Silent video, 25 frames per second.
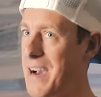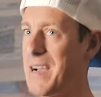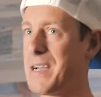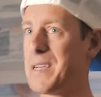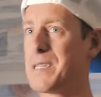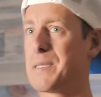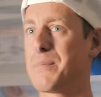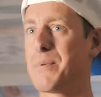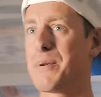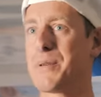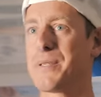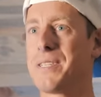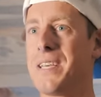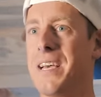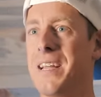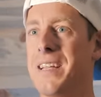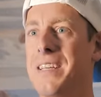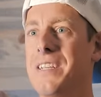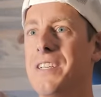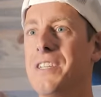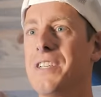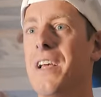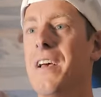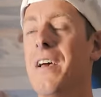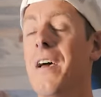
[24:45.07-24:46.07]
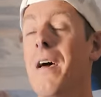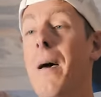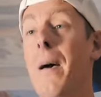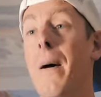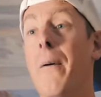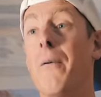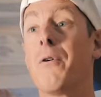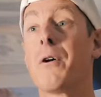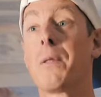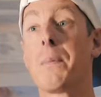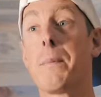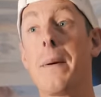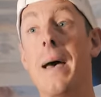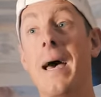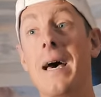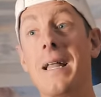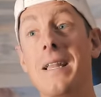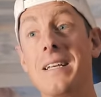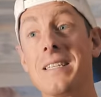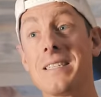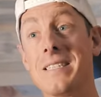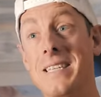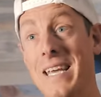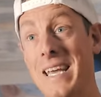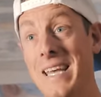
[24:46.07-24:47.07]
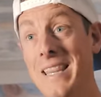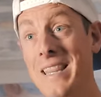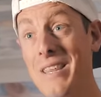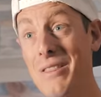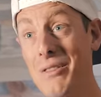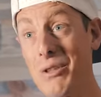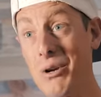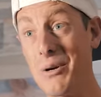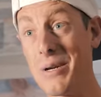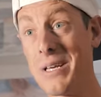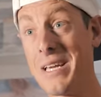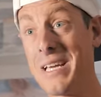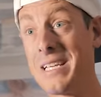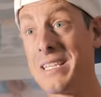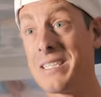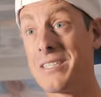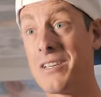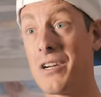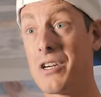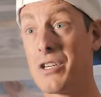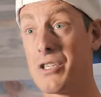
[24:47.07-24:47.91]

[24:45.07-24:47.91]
highest percentage, with pellets in the 30-inch